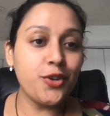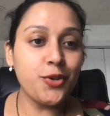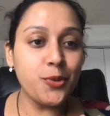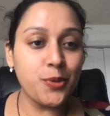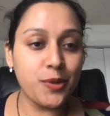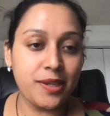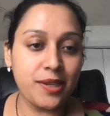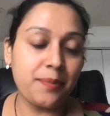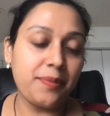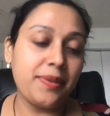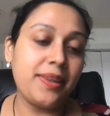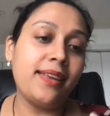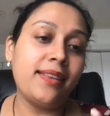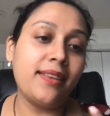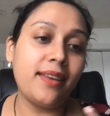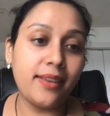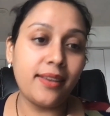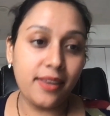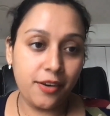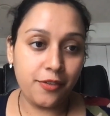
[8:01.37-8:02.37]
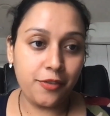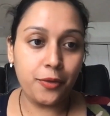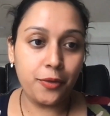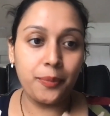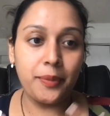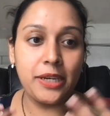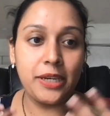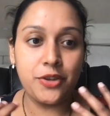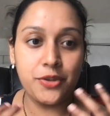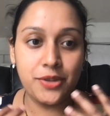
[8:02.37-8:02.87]
to do something, they're there for
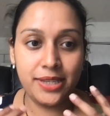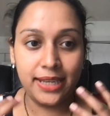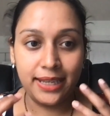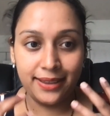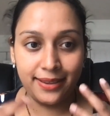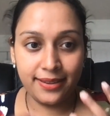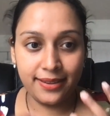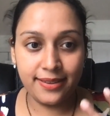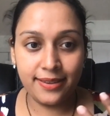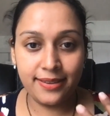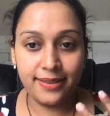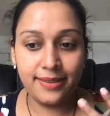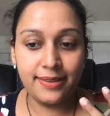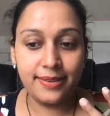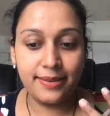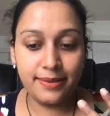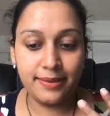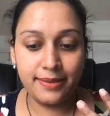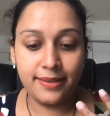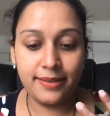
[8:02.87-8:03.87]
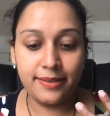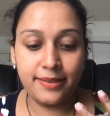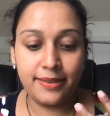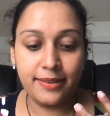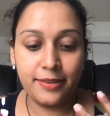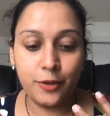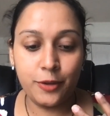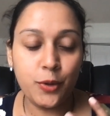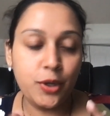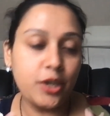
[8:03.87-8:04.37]
me to say, this is,
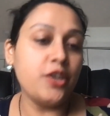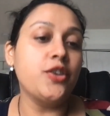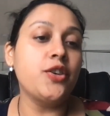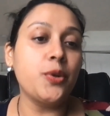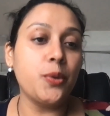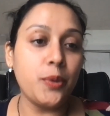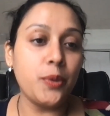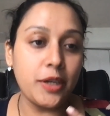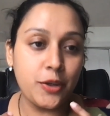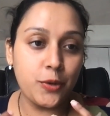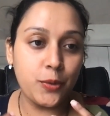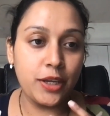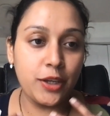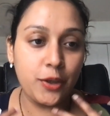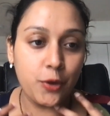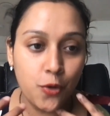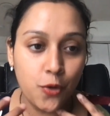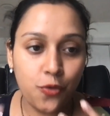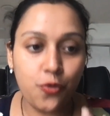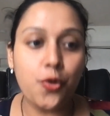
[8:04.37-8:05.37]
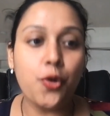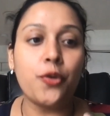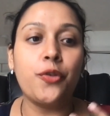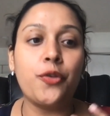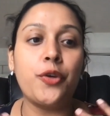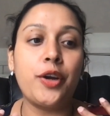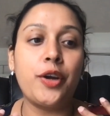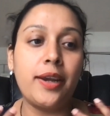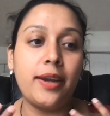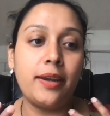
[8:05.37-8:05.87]
you can do it, you can go
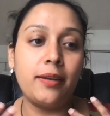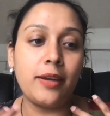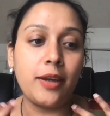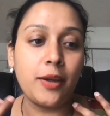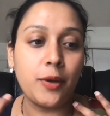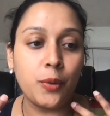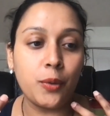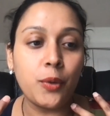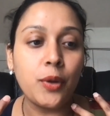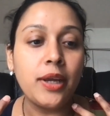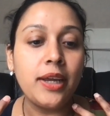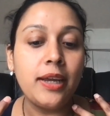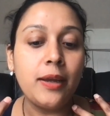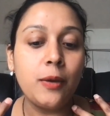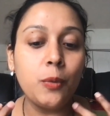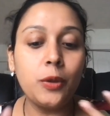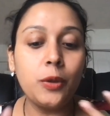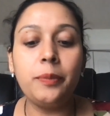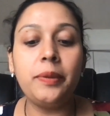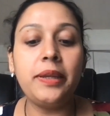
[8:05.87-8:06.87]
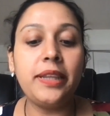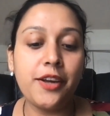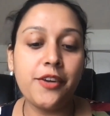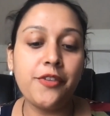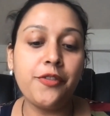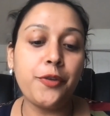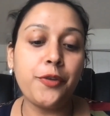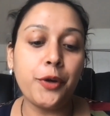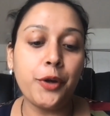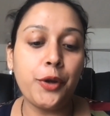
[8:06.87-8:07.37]
forward, and we'll be there
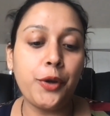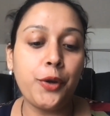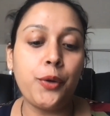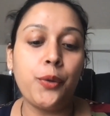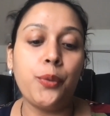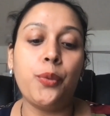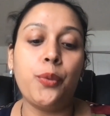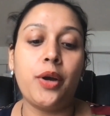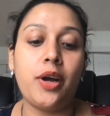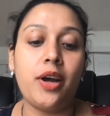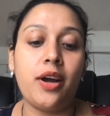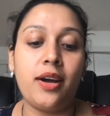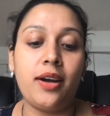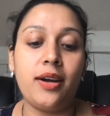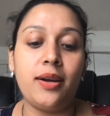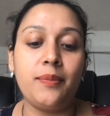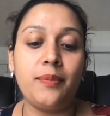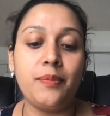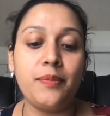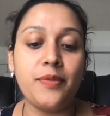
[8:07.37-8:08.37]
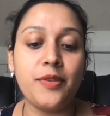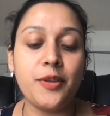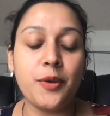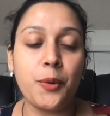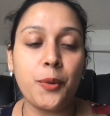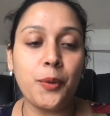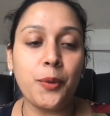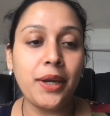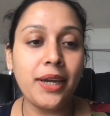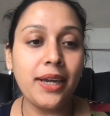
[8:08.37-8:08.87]
for you.
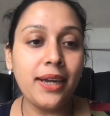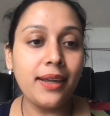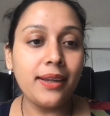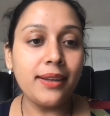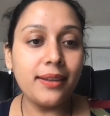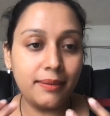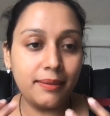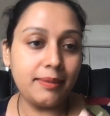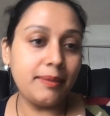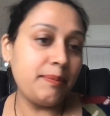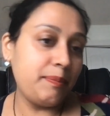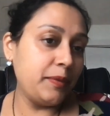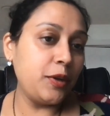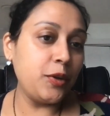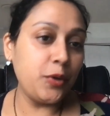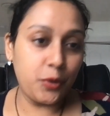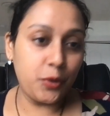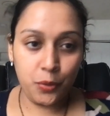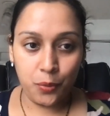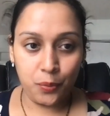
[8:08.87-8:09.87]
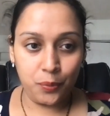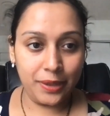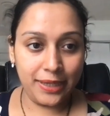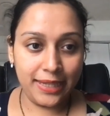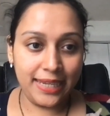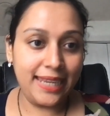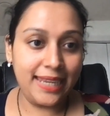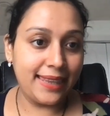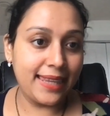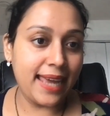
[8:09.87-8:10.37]
So you
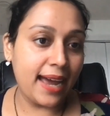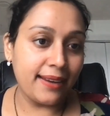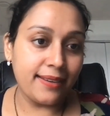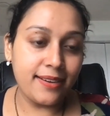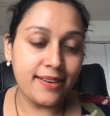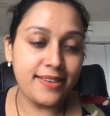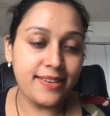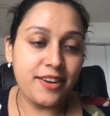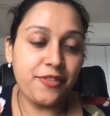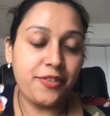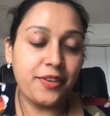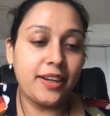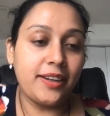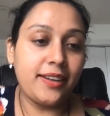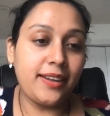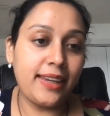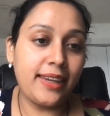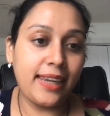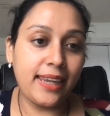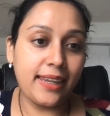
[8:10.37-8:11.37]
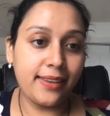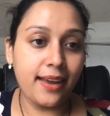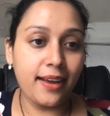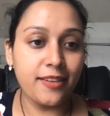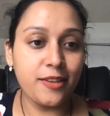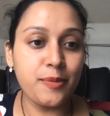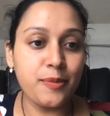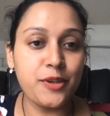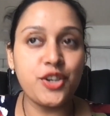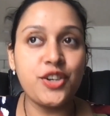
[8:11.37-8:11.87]
need that, definitely need
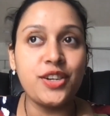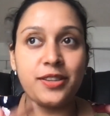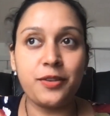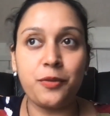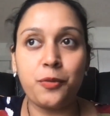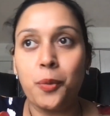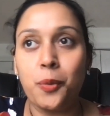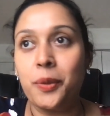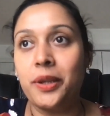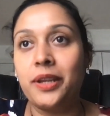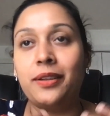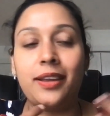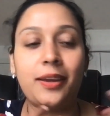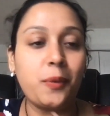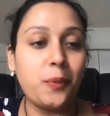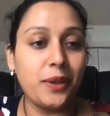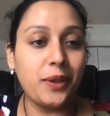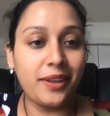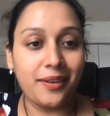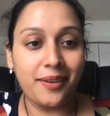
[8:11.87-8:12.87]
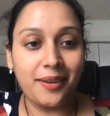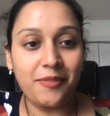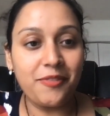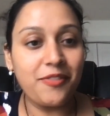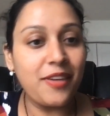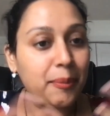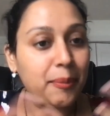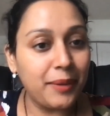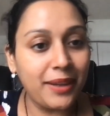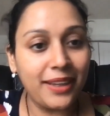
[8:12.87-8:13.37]
that, especially as a woman, like with a
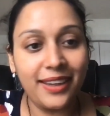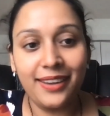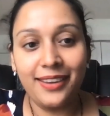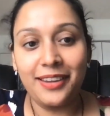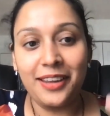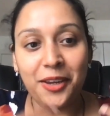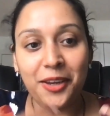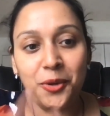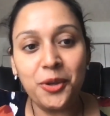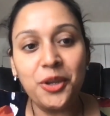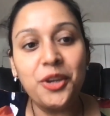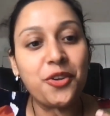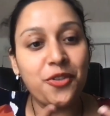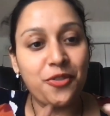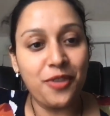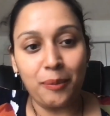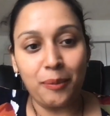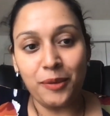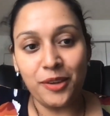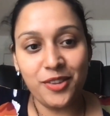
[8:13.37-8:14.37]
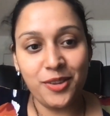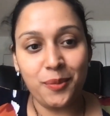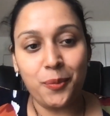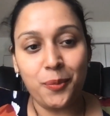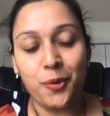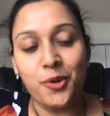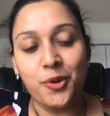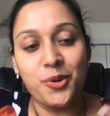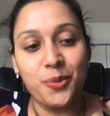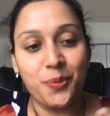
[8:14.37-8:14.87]
family, like you need a family
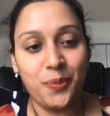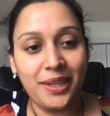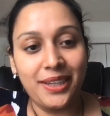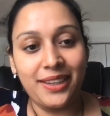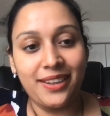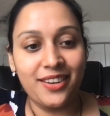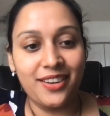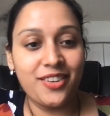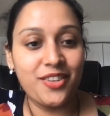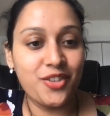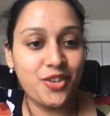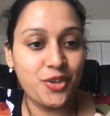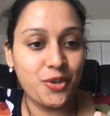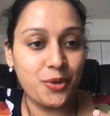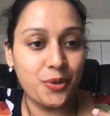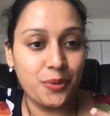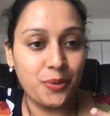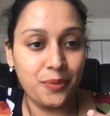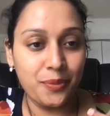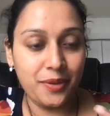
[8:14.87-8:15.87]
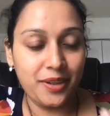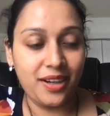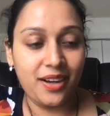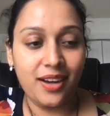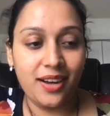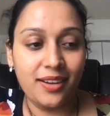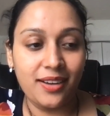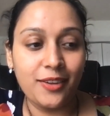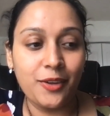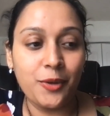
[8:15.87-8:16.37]
support to be there to
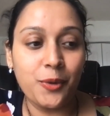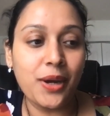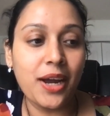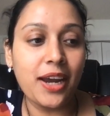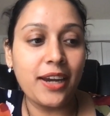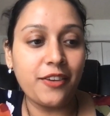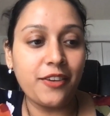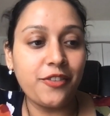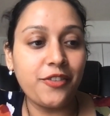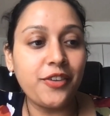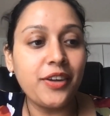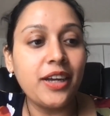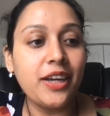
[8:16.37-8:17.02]
kind of